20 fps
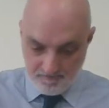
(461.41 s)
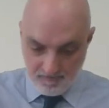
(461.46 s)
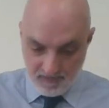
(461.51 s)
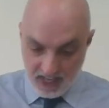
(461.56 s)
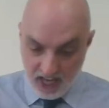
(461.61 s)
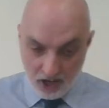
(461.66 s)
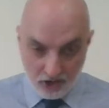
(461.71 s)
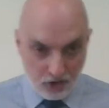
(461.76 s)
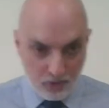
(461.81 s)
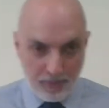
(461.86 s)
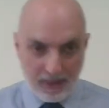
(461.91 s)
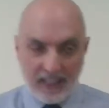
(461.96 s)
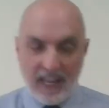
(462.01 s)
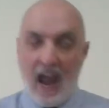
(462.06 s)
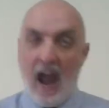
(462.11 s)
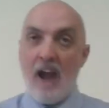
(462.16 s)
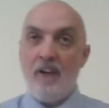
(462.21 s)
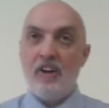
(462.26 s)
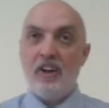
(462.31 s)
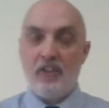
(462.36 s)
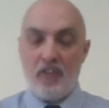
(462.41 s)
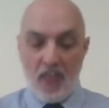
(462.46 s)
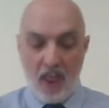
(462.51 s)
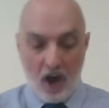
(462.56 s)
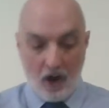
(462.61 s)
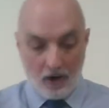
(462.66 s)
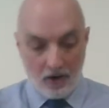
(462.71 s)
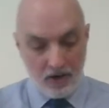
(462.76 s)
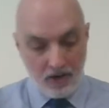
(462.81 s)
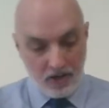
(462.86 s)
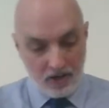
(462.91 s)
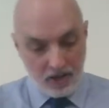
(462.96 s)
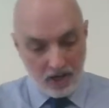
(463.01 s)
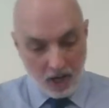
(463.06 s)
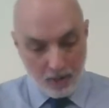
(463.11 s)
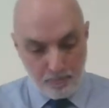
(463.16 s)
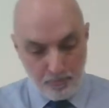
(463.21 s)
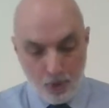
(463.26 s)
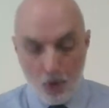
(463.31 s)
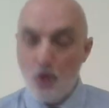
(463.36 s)
He had to be carried there
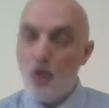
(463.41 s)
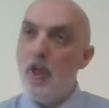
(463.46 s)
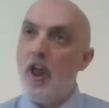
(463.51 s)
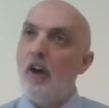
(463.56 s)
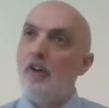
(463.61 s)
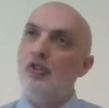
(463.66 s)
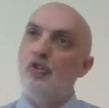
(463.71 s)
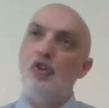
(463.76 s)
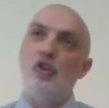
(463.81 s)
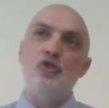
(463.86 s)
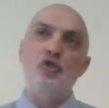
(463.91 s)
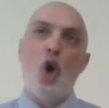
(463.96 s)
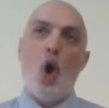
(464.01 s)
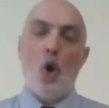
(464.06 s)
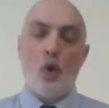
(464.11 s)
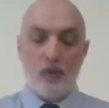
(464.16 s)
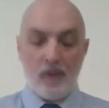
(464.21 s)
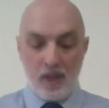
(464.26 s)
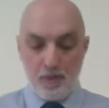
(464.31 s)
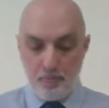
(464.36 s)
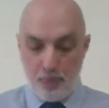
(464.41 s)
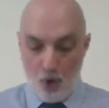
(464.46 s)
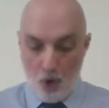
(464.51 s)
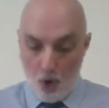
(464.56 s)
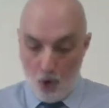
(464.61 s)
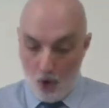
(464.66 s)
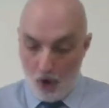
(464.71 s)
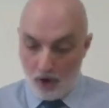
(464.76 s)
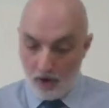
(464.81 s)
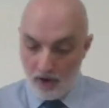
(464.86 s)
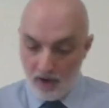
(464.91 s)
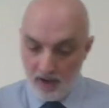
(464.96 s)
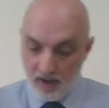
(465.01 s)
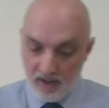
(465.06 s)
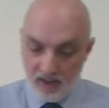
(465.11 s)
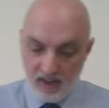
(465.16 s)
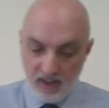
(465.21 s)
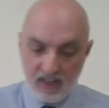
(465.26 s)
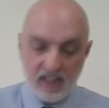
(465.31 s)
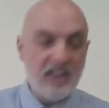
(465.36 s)
and put there. So he's not only poor,
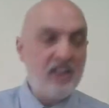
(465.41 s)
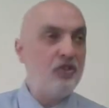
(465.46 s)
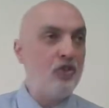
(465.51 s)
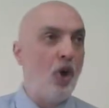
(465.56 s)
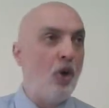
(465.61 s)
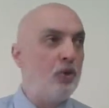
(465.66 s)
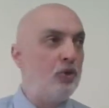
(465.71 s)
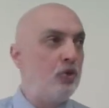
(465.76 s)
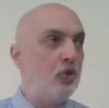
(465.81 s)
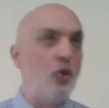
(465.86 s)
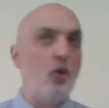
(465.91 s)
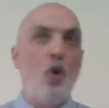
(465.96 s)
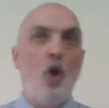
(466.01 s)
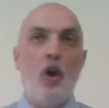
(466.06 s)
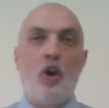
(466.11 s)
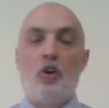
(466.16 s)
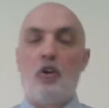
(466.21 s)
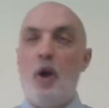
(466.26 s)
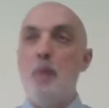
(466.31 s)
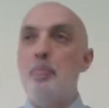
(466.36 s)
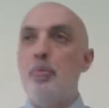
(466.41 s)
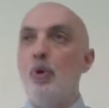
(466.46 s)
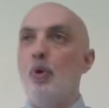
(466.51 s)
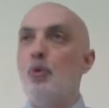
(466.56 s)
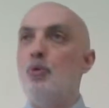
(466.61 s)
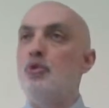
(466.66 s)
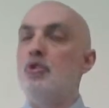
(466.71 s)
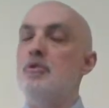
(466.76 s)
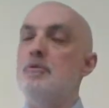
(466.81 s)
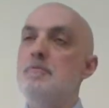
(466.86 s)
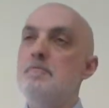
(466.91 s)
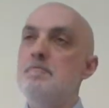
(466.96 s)
he's also crippled.